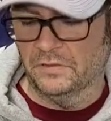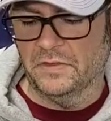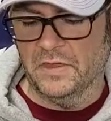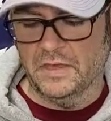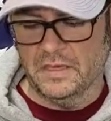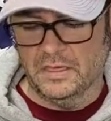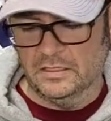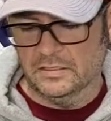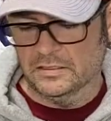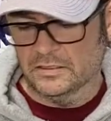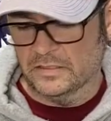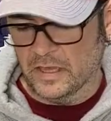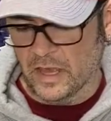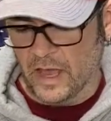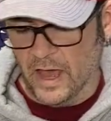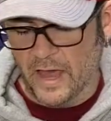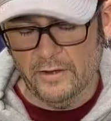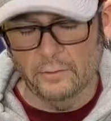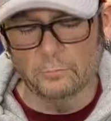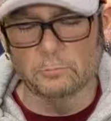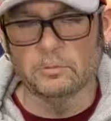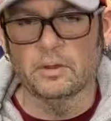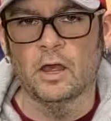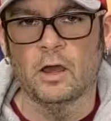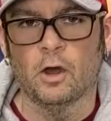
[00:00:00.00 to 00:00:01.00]
thing is, I
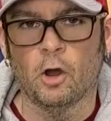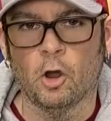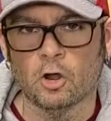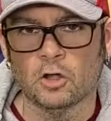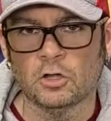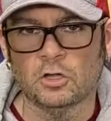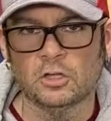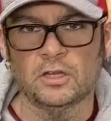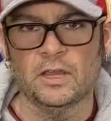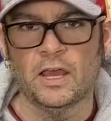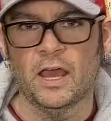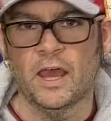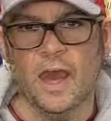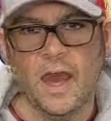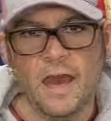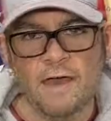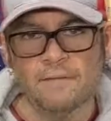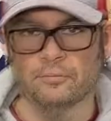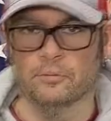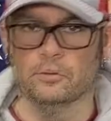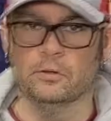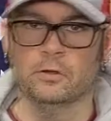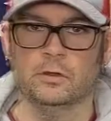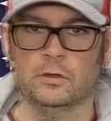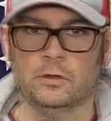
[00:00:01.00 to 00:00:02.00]
don't hardly
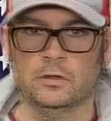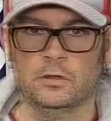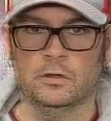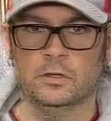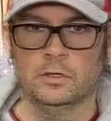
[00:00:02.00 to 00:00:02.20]
ever